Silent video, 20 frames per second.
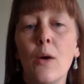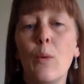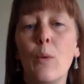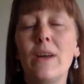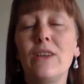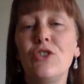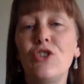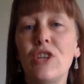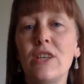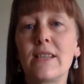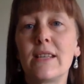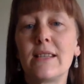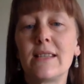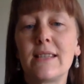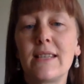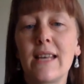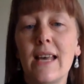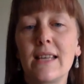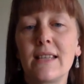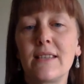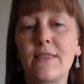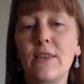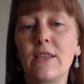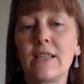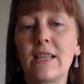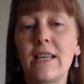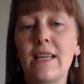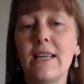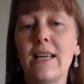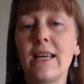When Jesus says that
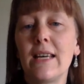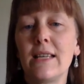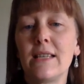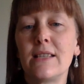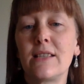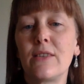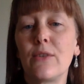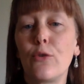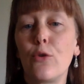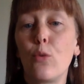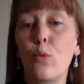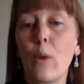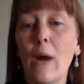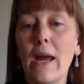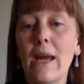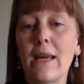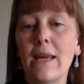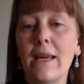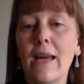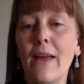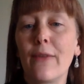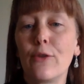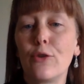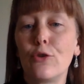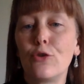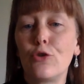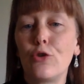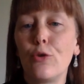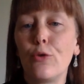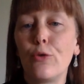he is the way and the
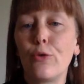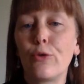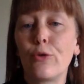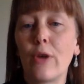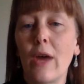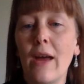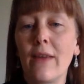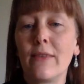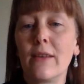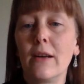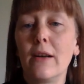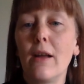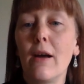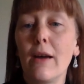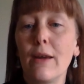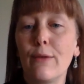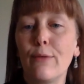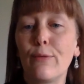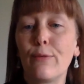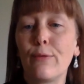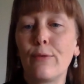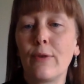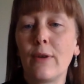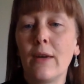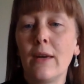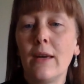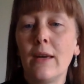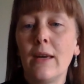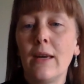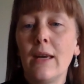truth and the life,
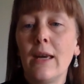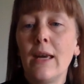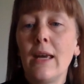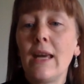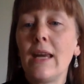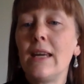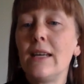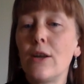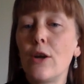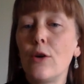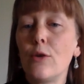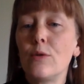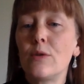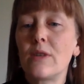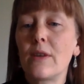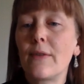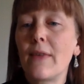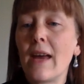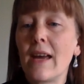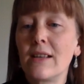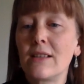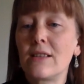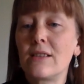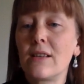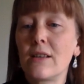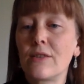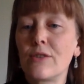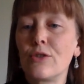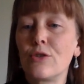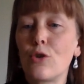he knows that
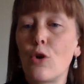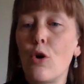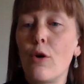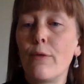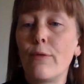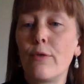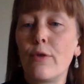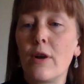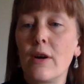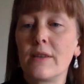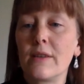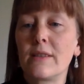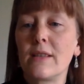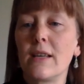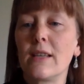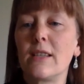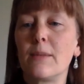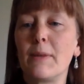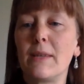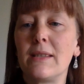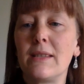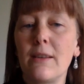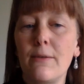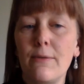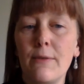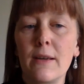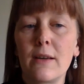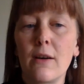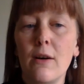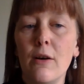doesn't offer us a
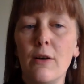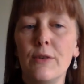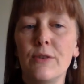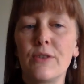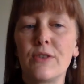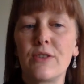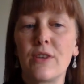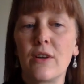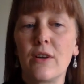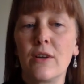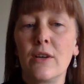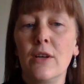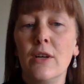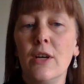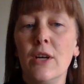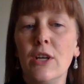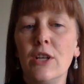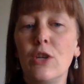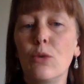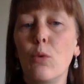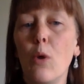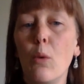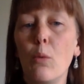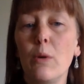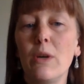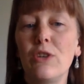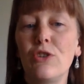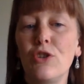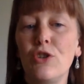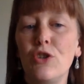specific answer to what
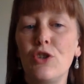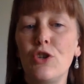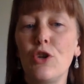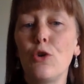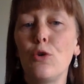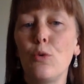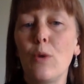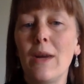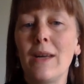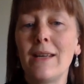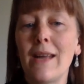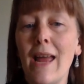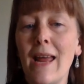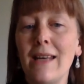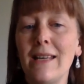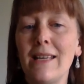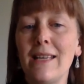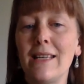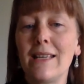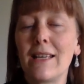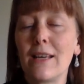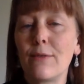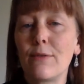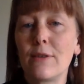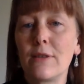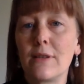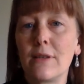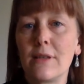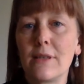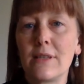we should do in any
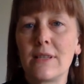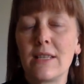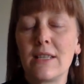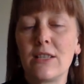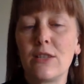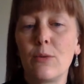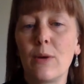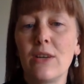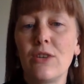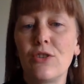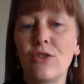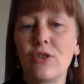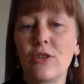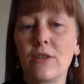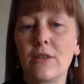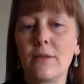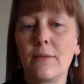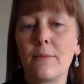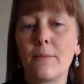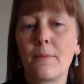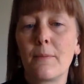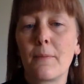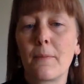given situation.